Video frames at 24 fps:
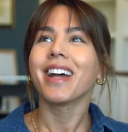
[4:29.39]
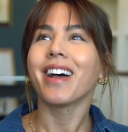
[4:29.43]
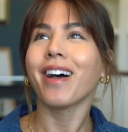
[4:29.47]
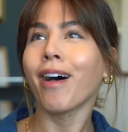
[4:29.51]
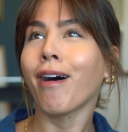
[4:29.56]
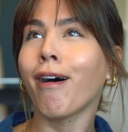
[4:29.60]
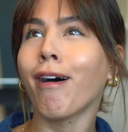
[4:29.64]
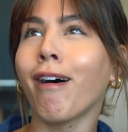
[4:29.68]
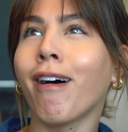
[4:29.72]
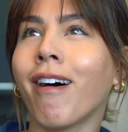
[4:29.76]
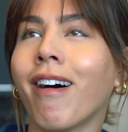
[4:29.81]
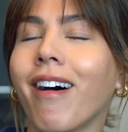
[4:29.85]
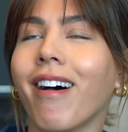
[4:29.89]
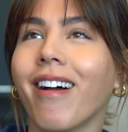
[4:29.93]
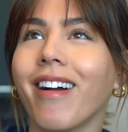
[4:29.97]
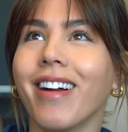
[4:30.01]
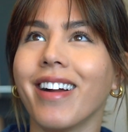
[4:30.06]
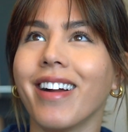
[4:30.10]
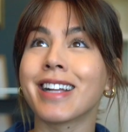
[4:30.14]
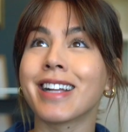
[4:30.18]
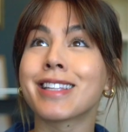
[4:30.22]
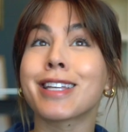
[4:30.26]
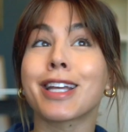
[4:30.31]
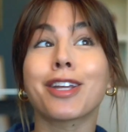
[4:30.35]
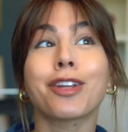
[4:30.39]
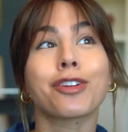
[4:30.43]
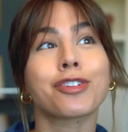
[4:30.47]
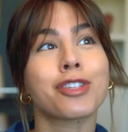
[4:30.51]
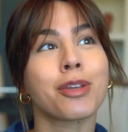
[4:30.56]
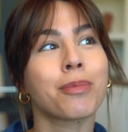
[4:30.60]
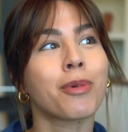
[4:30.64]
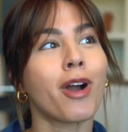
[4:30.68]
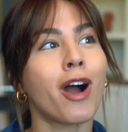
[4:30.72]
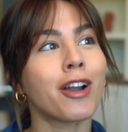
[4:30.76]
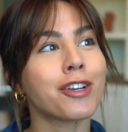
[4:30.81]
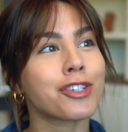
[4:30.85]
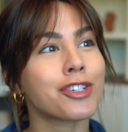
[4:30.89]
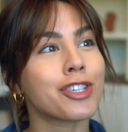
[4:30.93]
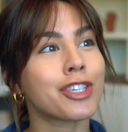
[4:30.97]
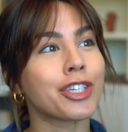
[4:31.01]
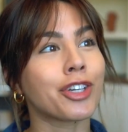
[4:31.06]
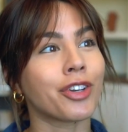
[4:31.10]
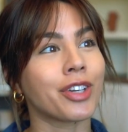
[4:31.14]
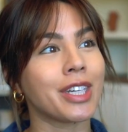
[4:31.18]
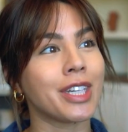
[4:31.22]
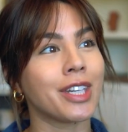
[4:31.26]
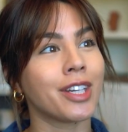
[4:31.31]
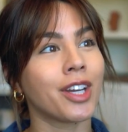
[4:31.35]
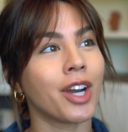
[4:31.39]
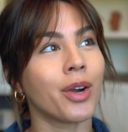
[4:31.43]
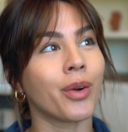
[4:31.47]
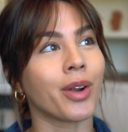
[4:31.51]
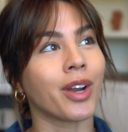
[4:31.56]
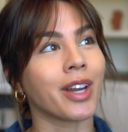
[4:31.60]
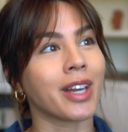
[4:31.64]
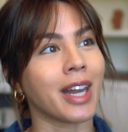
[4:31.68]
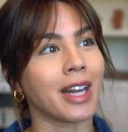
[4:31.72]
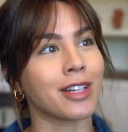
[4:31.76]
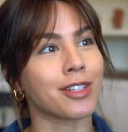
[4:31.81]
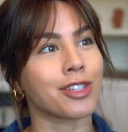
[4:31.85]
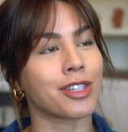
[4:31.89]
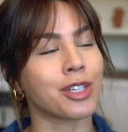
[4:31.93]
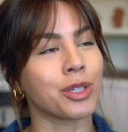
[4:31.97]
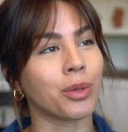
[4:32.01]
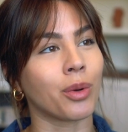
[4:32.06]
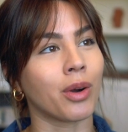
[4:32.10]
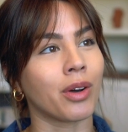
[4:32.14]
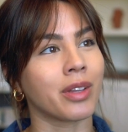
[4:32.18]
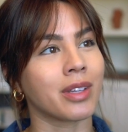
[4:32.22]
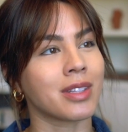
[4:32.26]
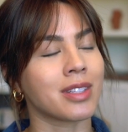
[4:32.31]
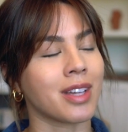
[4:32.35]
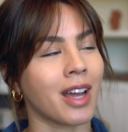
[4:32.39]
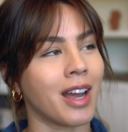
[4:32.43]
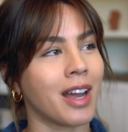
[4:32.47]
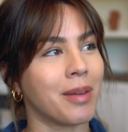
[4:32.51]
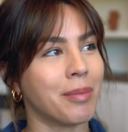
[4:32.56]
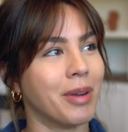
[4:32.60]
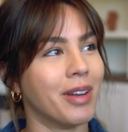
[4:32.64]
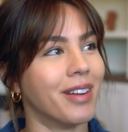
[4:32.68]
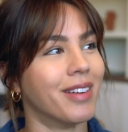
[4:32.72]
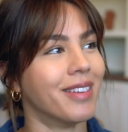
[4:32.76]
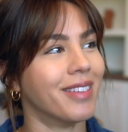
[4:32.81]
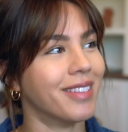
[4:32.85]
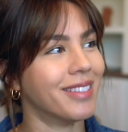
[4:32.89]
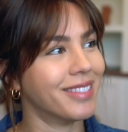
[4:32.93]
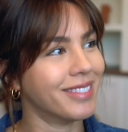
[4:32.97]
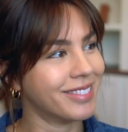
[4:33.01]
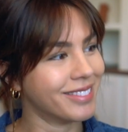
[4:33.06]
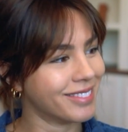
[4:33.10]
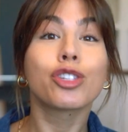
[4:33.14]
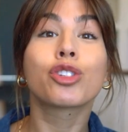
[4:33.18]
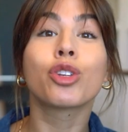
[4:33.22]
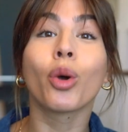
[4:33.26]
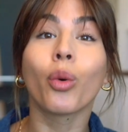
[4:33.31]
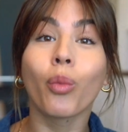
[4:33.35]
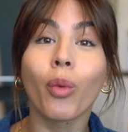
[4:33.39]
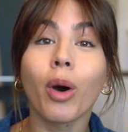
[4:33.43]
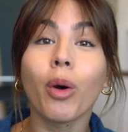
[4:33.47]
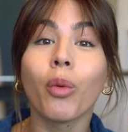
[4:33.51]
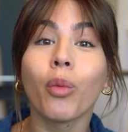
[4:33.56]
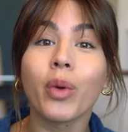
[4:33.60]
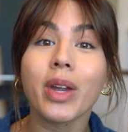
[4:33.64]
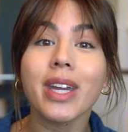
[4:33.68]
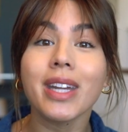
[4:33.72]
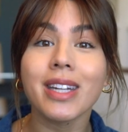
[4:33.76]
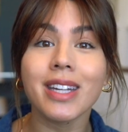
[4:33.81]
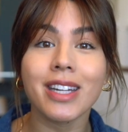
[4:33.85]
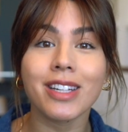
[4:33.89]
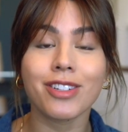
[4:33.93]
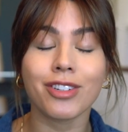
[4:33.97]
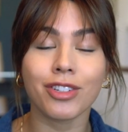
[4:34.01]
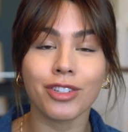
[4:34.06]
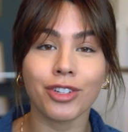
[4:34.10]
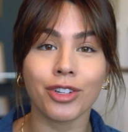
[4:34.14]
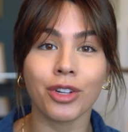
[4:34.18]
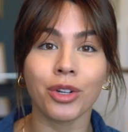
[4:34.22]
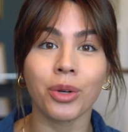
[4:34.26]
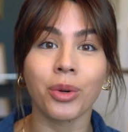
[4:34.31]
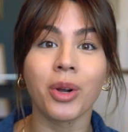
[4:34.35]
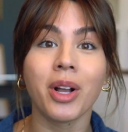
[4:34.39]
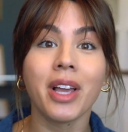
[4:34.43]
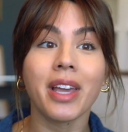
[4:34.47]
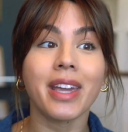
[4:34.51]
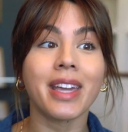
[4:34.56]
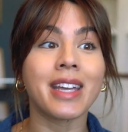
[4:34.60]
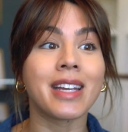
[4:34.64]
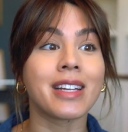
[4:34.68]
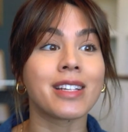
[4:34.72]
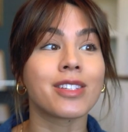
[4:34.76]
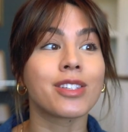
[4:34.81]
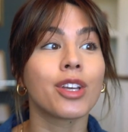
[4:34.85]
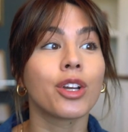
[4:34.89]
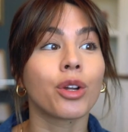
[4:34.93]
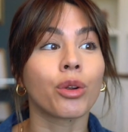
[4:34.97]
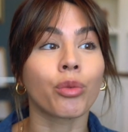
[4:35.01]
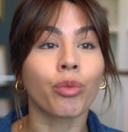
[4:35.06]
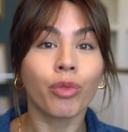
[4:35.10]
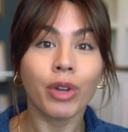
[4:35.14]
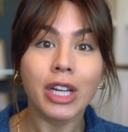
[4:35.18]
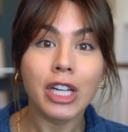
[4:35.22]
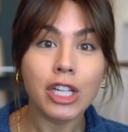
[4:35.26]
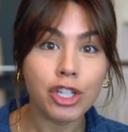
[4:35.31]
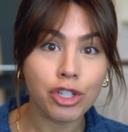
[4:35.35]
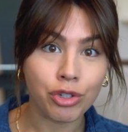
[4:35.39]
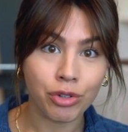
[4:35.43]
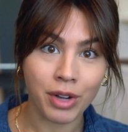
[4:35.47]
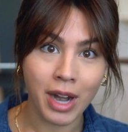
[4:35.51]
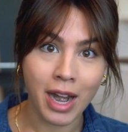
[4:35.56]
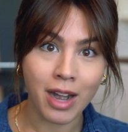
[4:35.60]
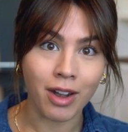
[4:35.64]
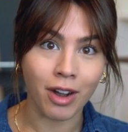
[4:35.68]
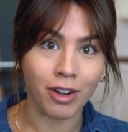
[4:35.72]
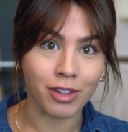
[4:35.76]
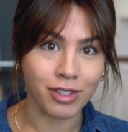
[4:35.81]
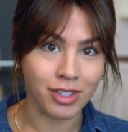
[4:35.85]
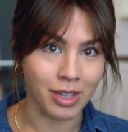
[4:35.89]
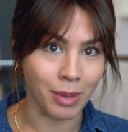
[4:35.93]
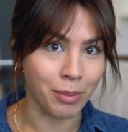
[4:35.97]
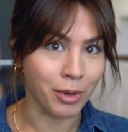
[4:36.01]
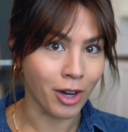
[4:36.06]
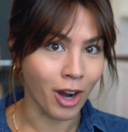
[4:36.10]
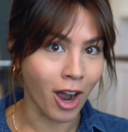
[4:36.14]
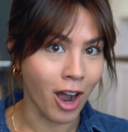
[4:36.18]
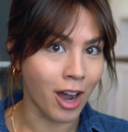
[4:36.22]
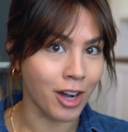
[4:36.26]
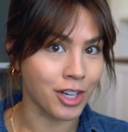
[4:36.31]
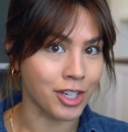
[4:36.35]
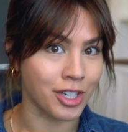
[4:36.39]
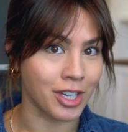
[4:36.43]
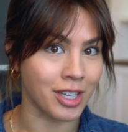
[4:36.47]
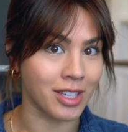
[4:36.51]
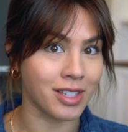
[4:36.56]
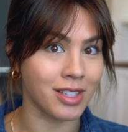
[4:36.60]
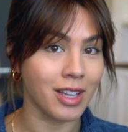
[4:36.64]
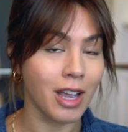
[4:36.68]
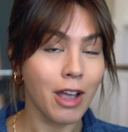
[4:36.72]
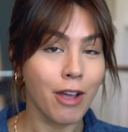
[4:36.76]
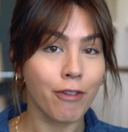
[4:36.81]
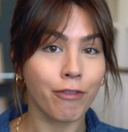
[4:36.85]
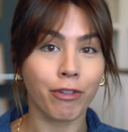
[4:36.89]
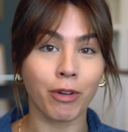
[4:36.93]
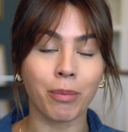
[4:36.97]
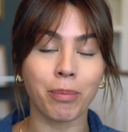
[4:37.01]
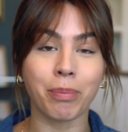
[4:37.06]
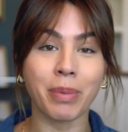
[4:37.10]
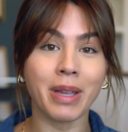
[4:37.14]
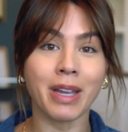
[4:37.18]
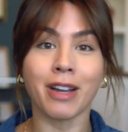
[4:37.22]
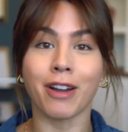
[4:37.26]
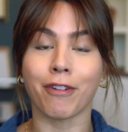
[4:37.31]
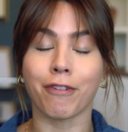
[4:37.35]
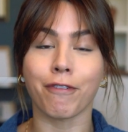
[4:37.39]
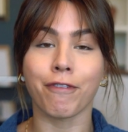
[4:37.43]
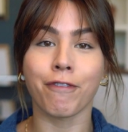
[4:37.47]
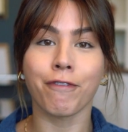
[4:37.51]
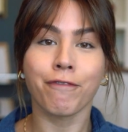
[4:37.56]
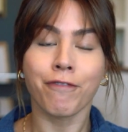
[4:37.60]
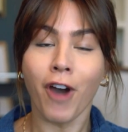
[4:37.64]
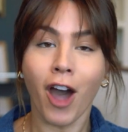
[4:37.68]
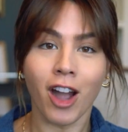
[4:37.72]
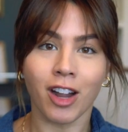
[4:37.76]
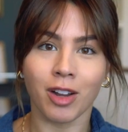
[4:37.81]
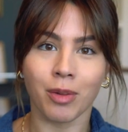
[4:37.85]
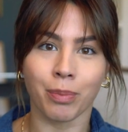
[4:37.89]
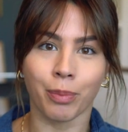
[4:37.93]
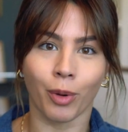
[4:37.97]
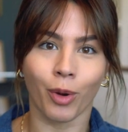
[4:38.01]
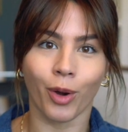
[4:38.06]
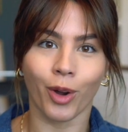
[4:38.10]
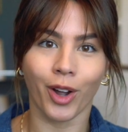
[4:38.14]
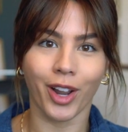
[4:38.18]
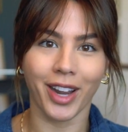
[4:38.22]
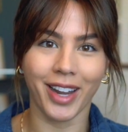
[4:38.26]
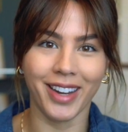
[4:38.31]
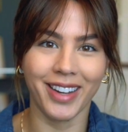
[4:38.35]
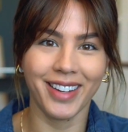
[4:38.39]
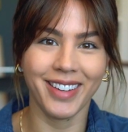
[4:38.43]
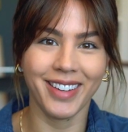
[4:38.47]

Ugh! It's like your subconscious and your ego are against you all the time. So what we need to do is retrain our subconscious from being a boy.